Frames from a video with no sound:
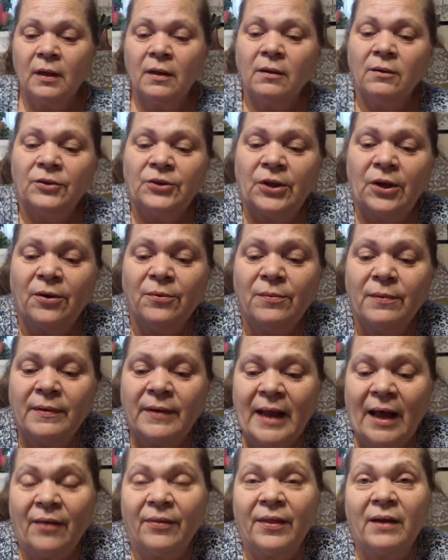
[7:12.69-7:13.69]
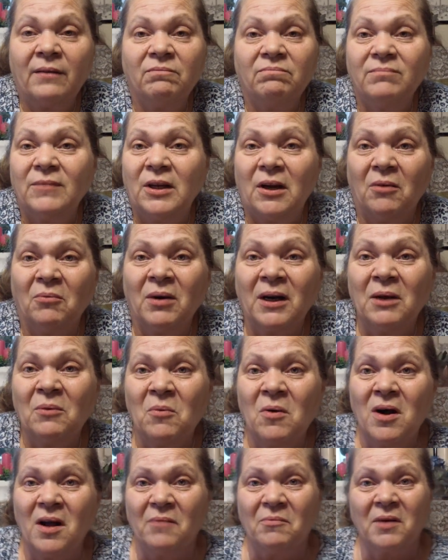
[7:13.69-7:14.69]
So, and now they, you know, what do you
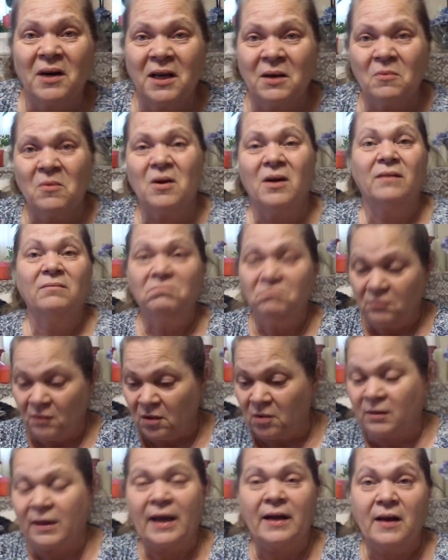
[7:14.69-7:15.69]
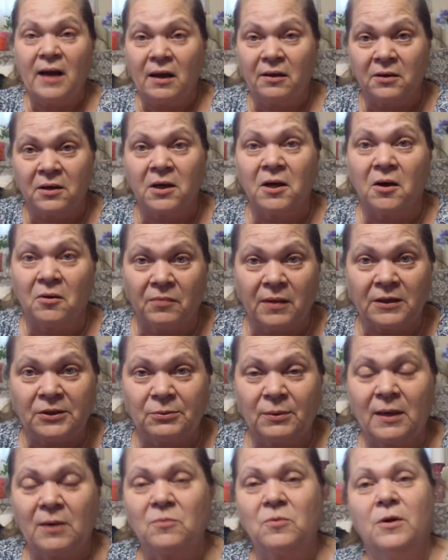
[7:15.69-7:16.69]
want? What do you want? Okay, now you know. That's
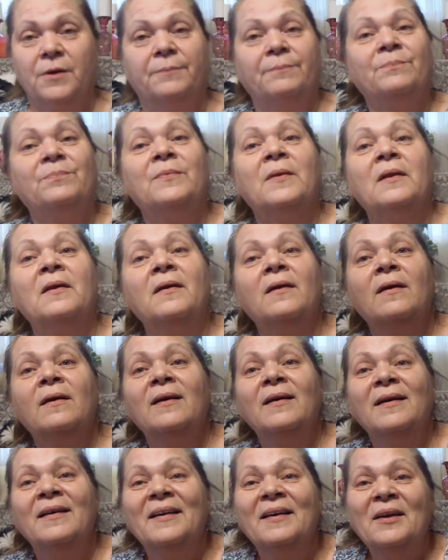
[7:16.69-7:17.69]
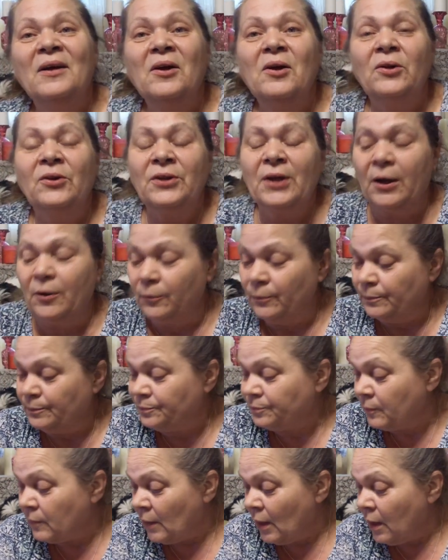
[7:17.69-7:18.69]
what I want. So,
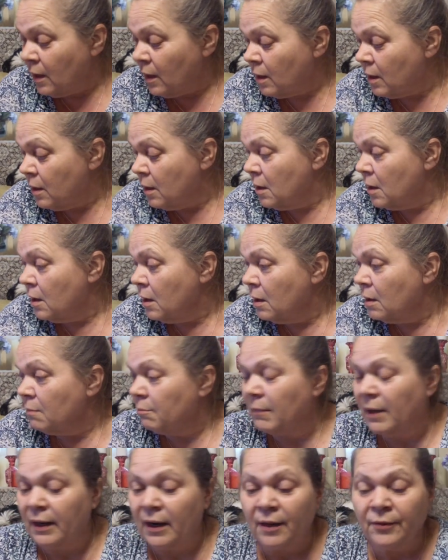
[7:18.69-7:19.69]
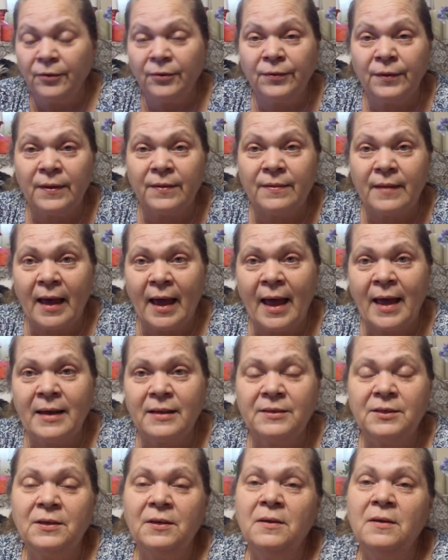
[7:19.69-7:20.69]
but other than that,